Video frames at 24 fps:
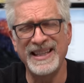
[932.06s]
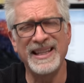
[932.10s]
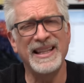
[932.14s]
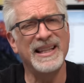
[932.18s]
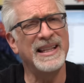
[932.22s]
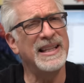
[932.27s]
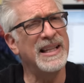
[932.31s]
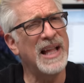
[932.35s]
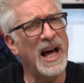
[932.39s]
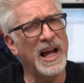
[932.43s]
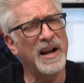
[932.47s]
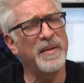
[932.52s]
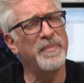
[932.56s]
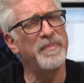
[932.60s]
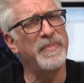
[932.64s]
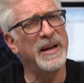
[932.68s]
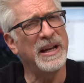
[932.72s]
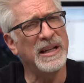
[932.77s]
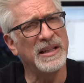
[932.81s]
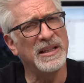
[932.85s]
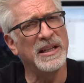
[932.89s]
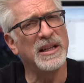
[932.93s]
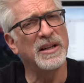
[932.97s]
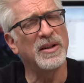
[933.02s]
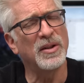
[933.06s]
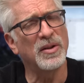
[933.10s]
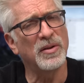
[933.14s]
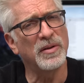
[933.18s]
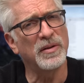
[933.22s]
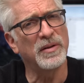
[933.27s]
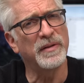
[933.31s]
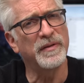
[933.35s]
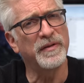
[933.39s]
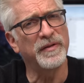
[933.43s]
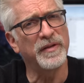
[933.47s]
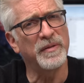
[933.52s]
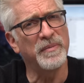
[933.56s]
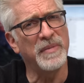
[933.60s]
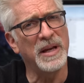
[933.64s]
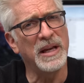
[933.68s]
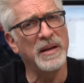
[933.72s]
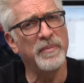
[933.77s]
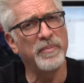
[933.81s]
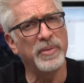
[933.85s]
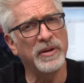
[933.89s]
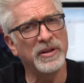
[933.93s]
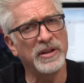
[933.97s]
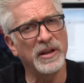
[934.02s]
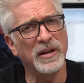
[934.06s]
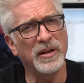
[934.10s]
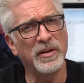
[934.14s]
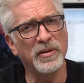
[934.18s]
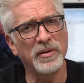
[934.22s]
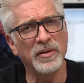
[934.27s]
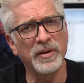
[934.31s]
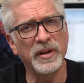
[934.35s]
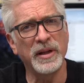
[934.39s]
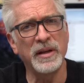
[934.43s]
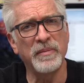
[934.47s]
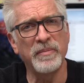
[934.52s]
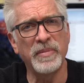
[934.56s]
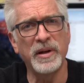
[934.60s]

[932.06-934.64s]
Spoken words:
not a big deal for me particularly,